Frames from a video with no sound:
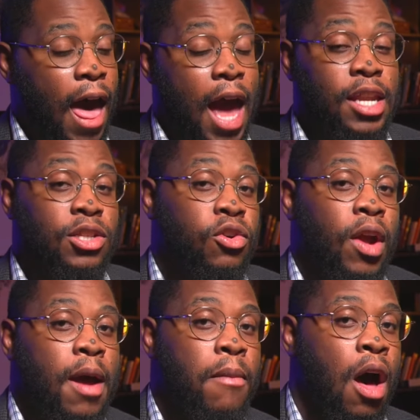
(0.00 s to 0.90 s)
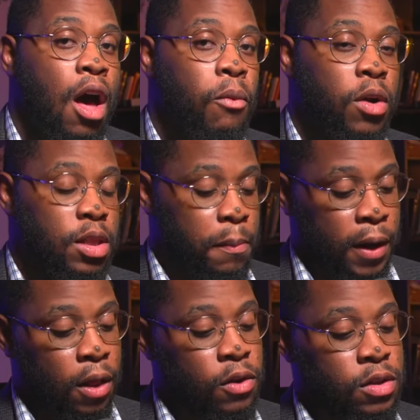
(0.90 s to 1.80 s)
and his grandma, one of the
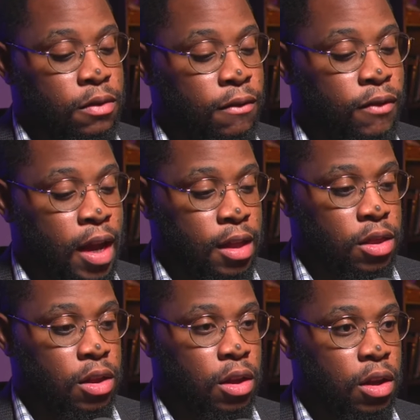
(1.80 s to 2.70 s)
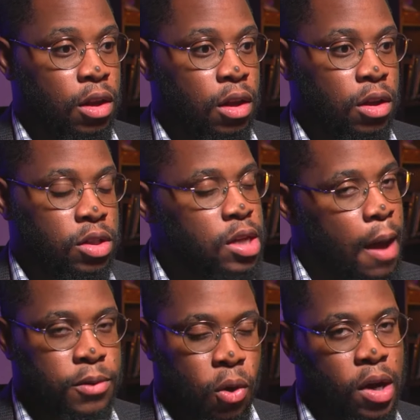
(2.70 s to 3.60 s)
pillars of the faith,
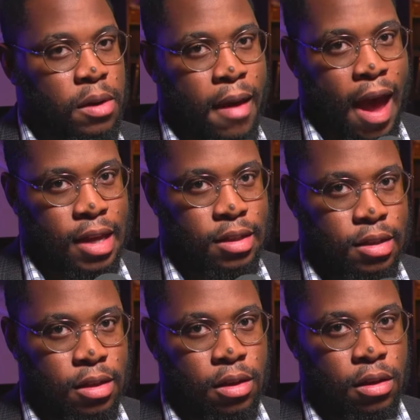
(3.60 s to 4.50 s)
stopped going to Mass.